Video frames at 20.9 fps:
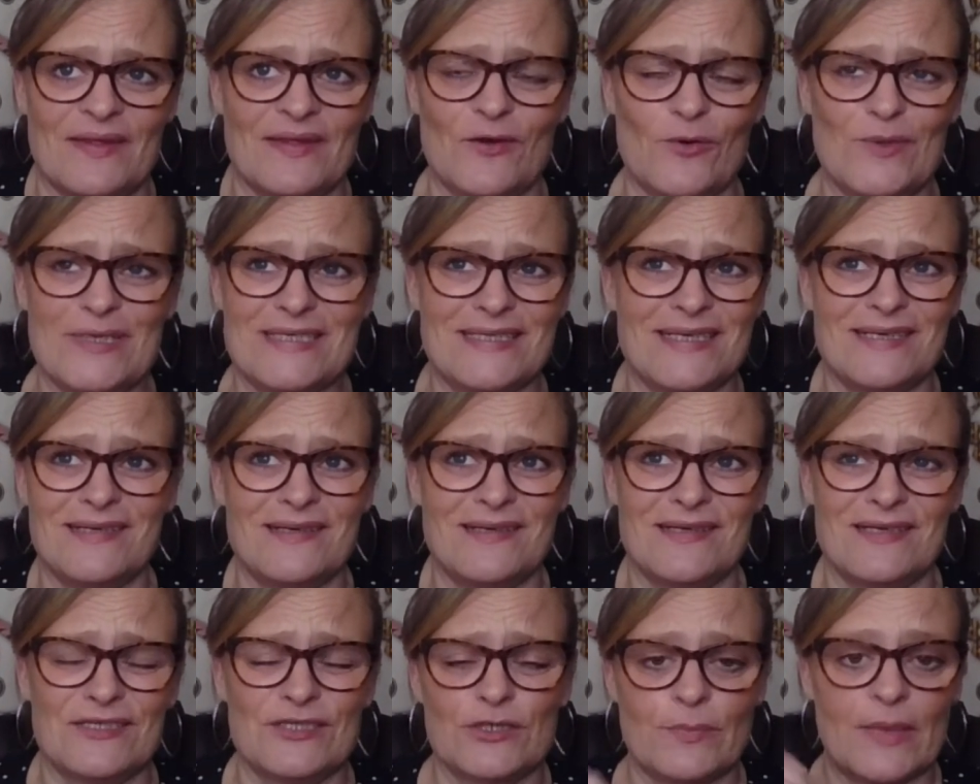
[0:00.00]
I always say
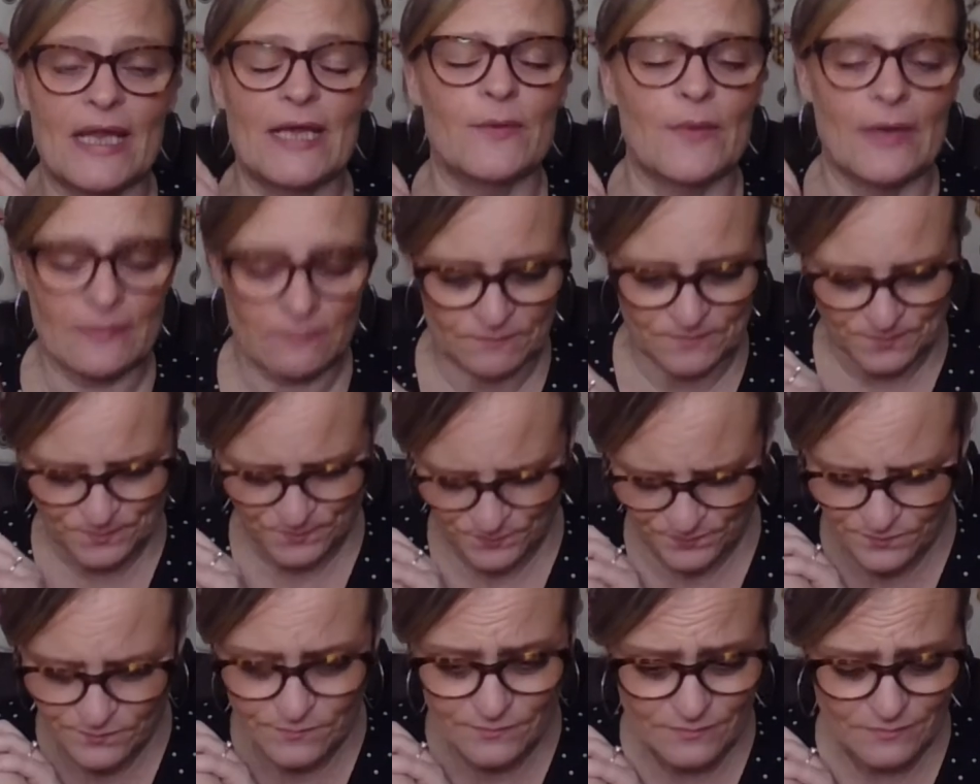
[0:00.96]
English. But anyway,
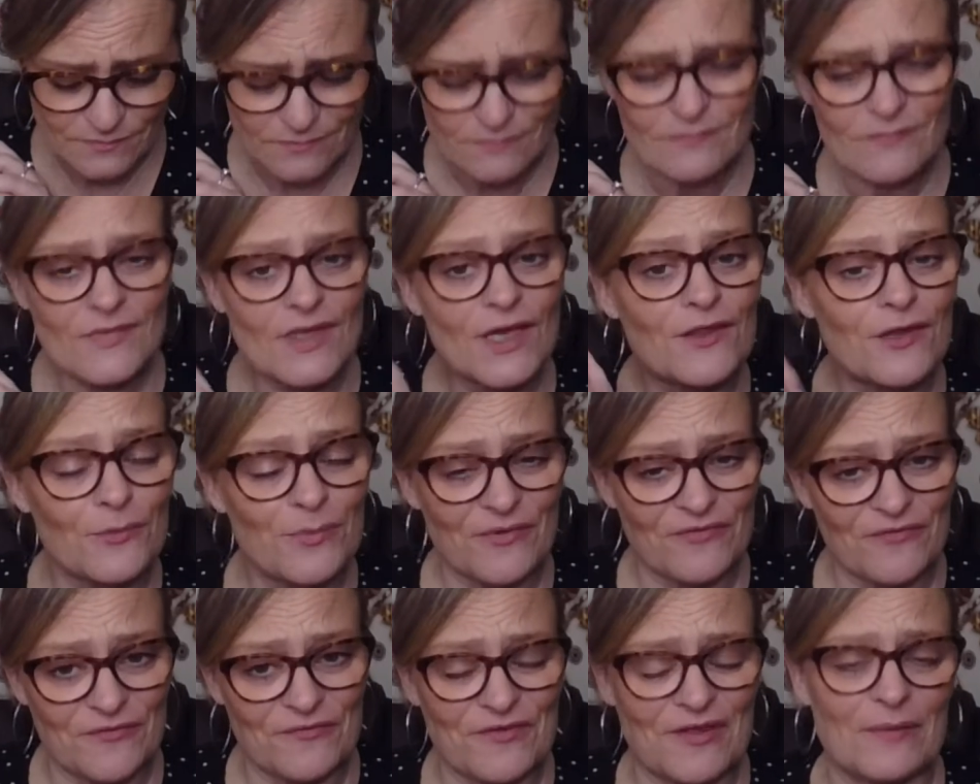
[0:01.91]
they'll
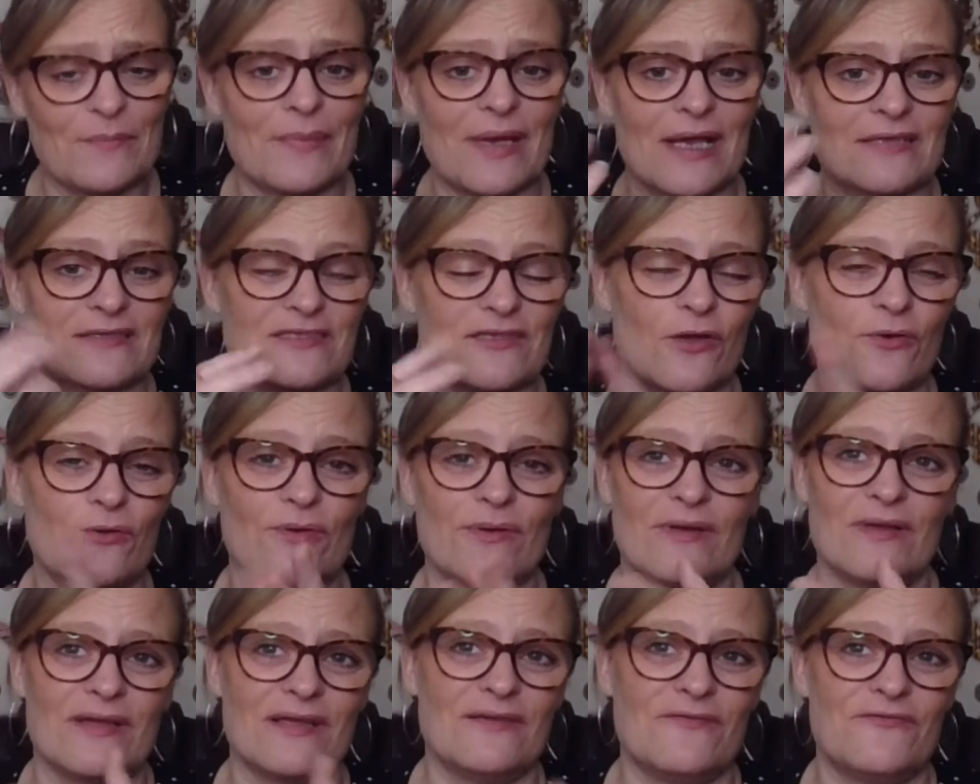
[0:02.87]
be 15 pounds so
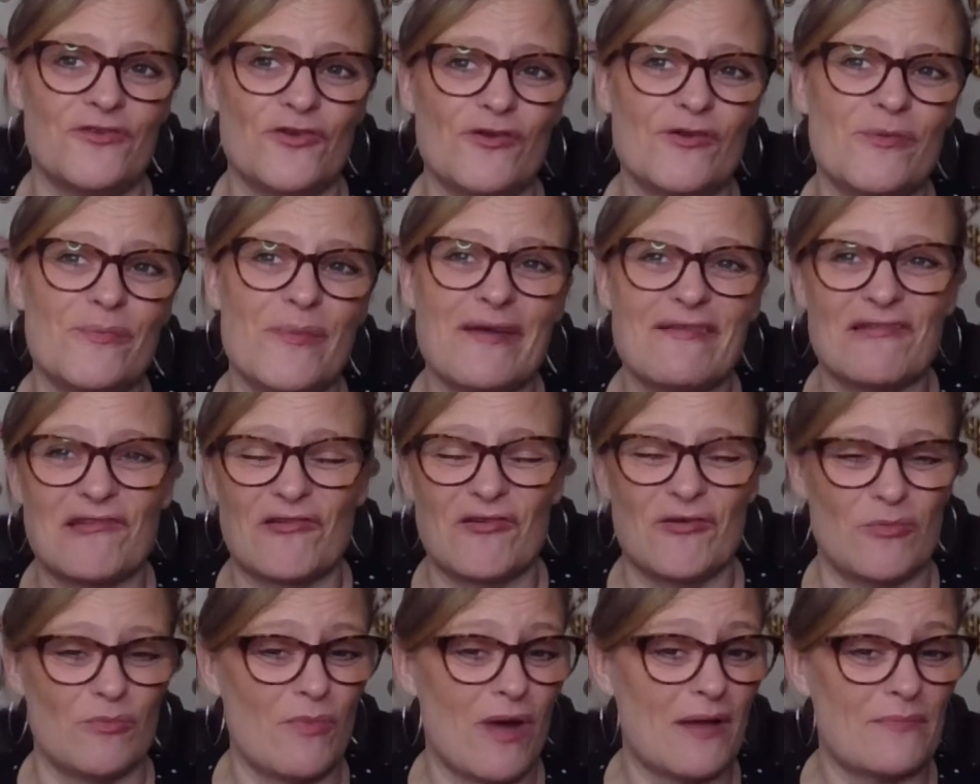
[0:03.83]
if you're in america
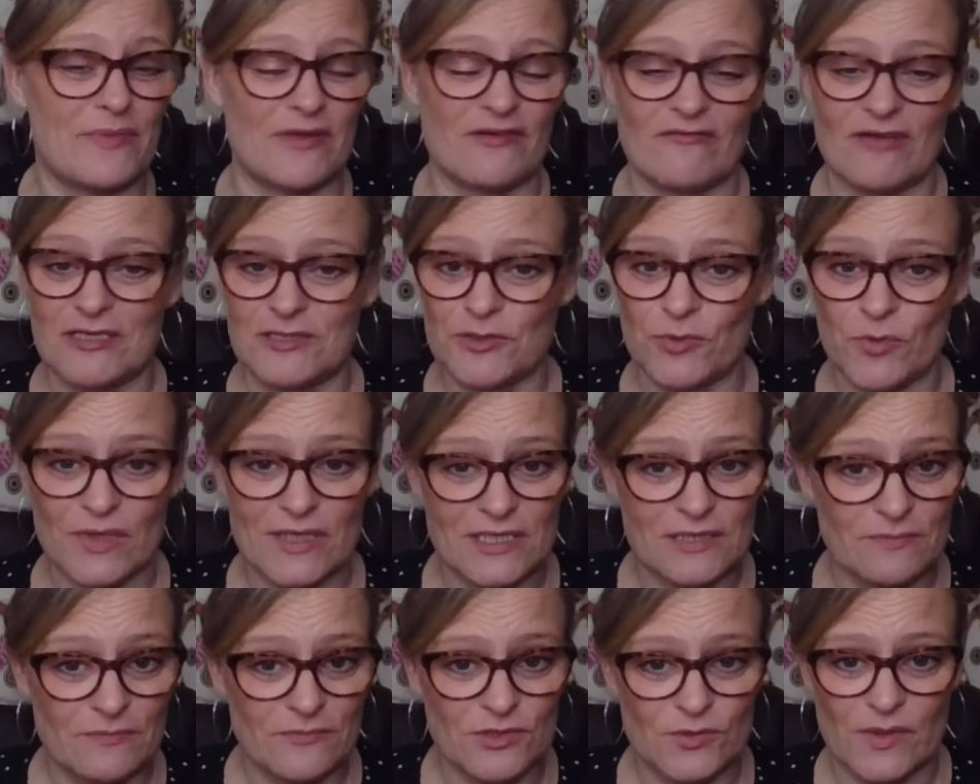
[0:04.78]
it might be around
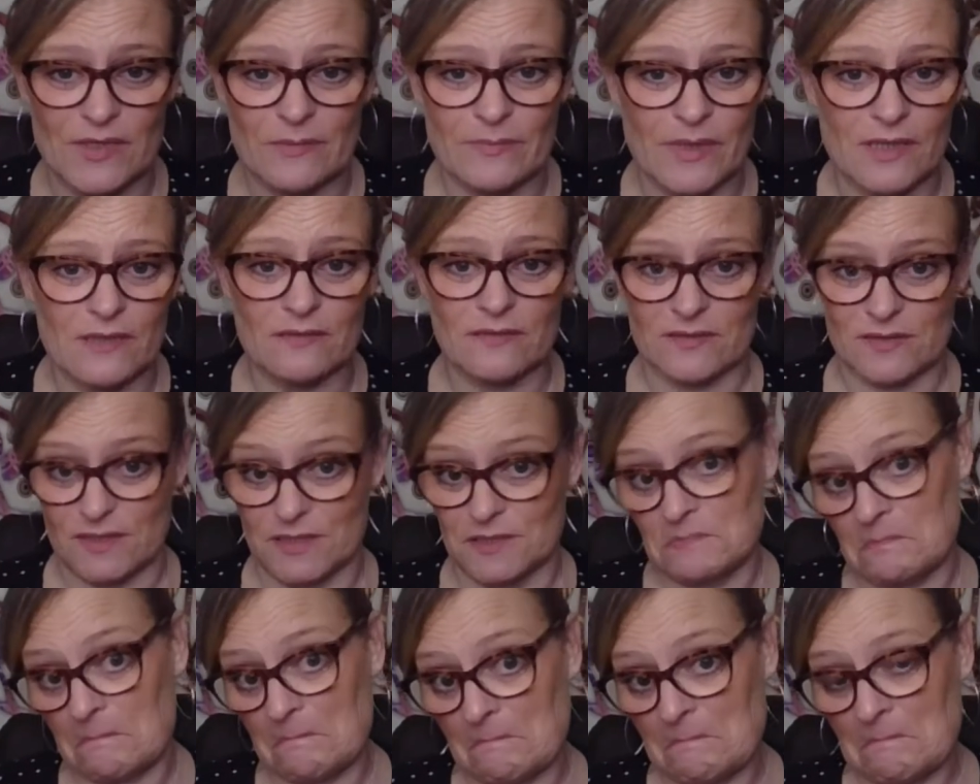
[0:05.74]
20 20 bucks
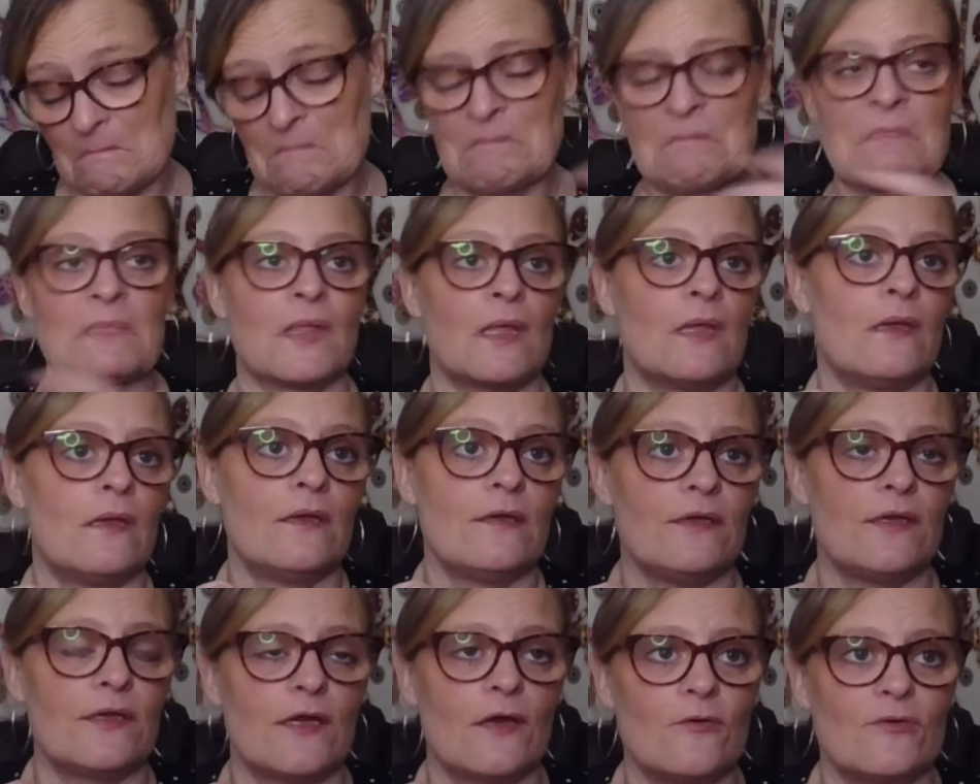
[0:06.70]

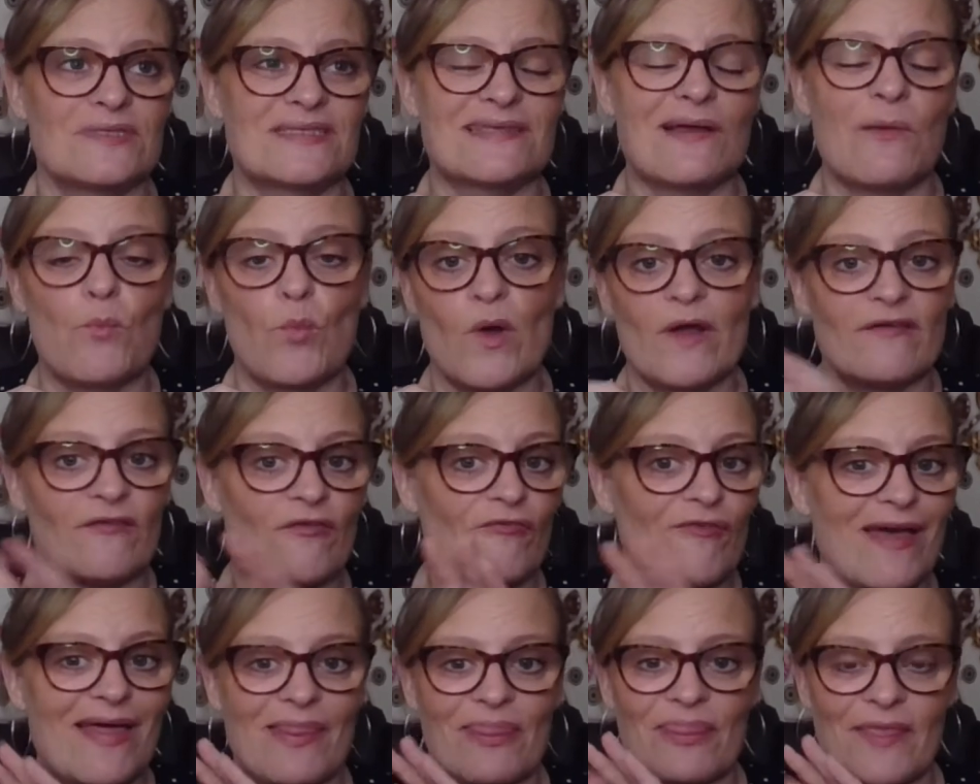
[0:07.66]
you know somewhere
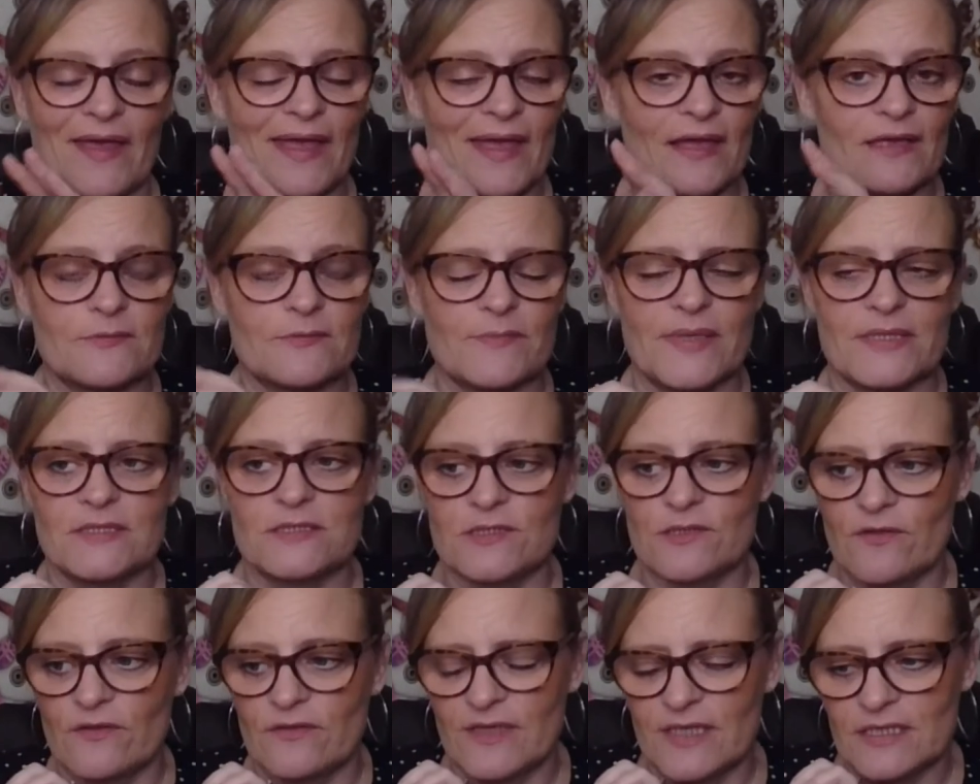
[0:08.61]
around there
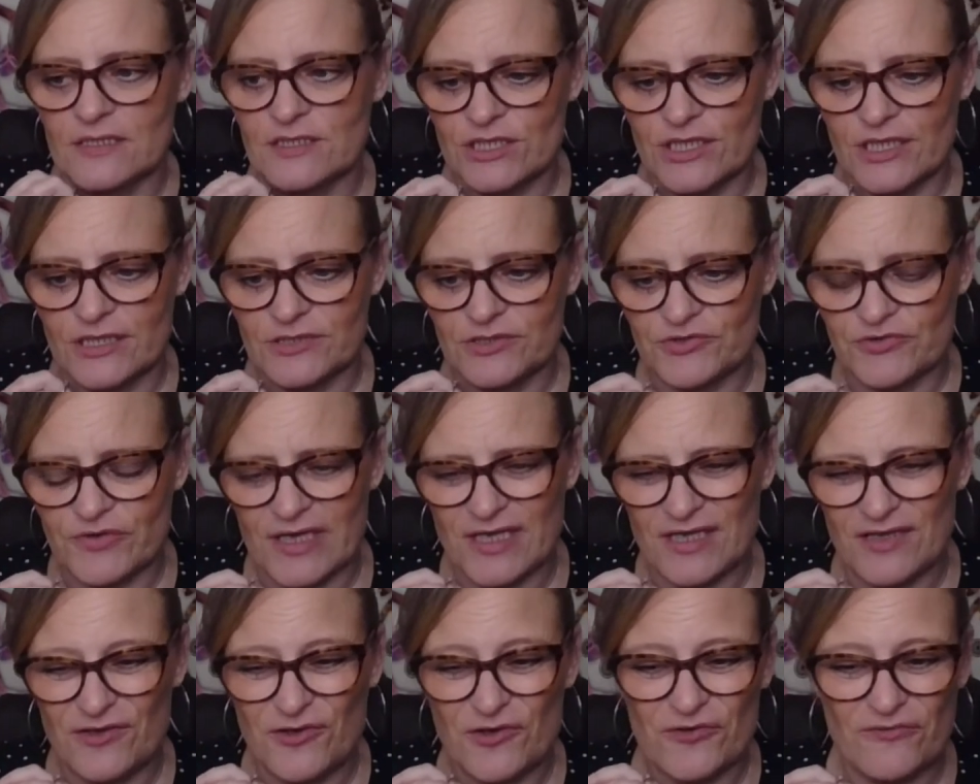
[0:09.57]
depending on the exchange
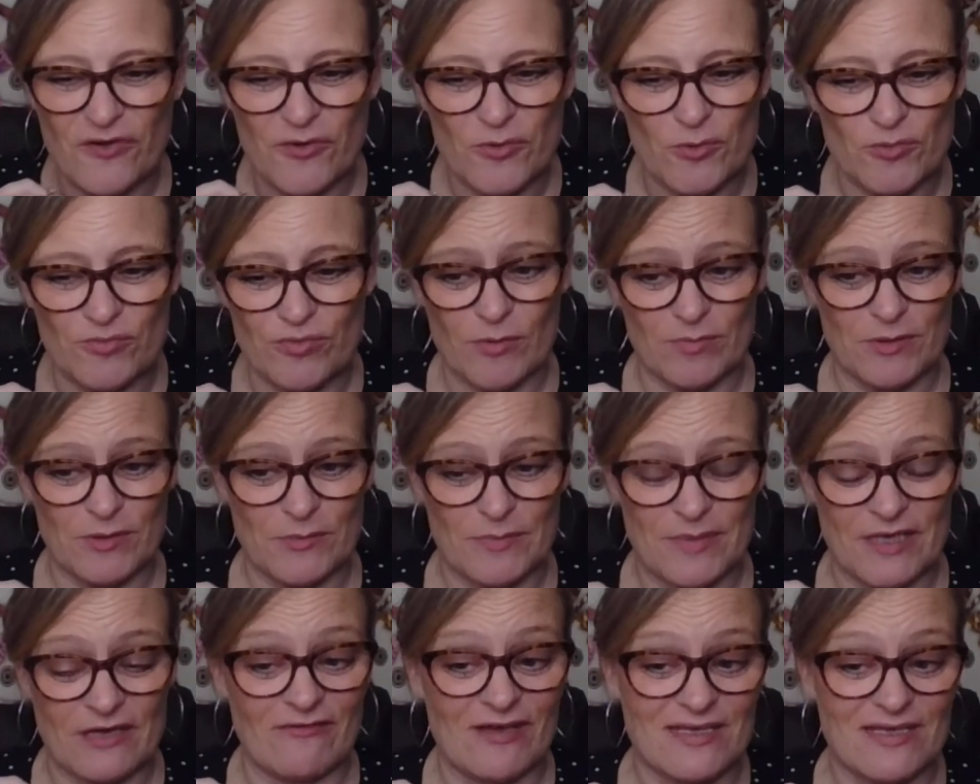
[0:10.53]
rate euro will probably
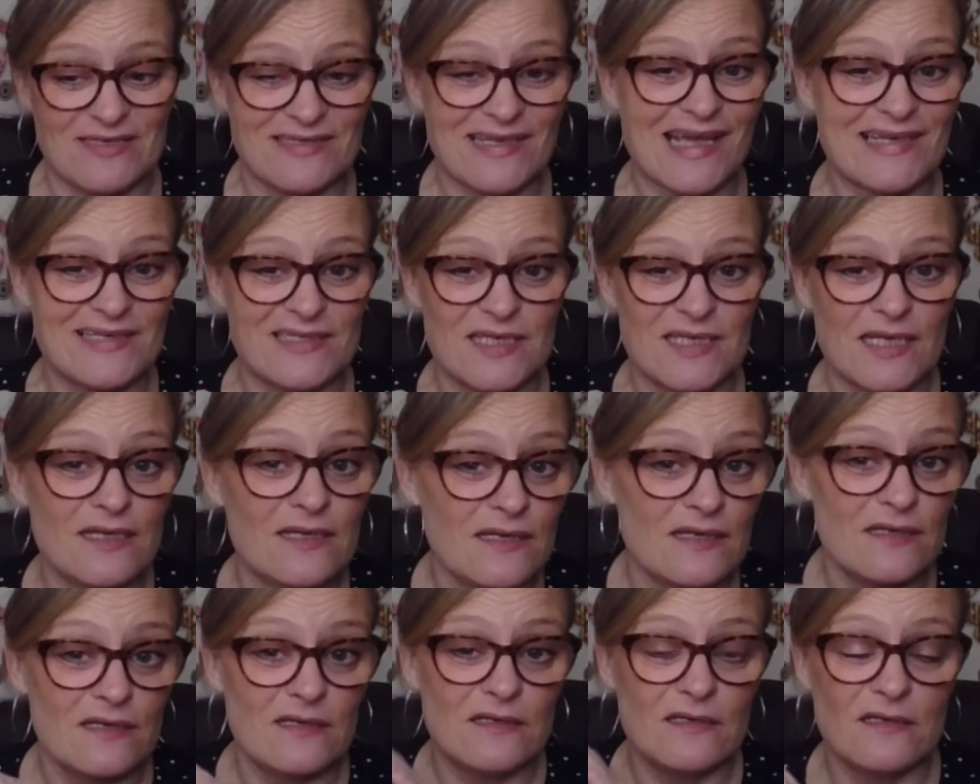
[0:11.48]
be around
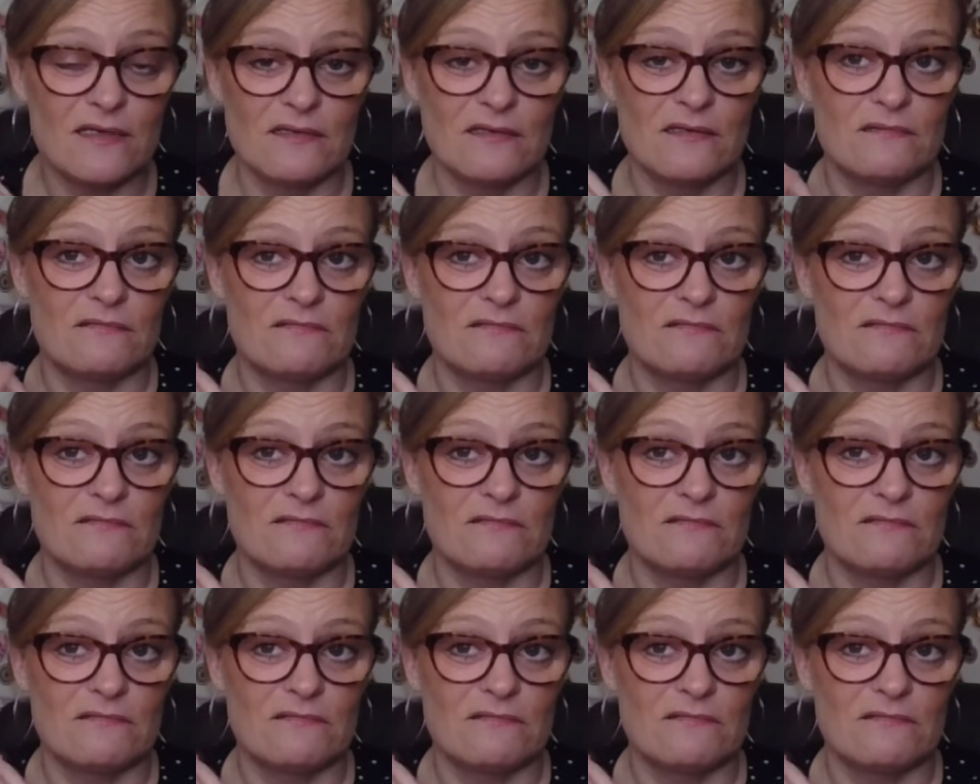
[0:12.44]
18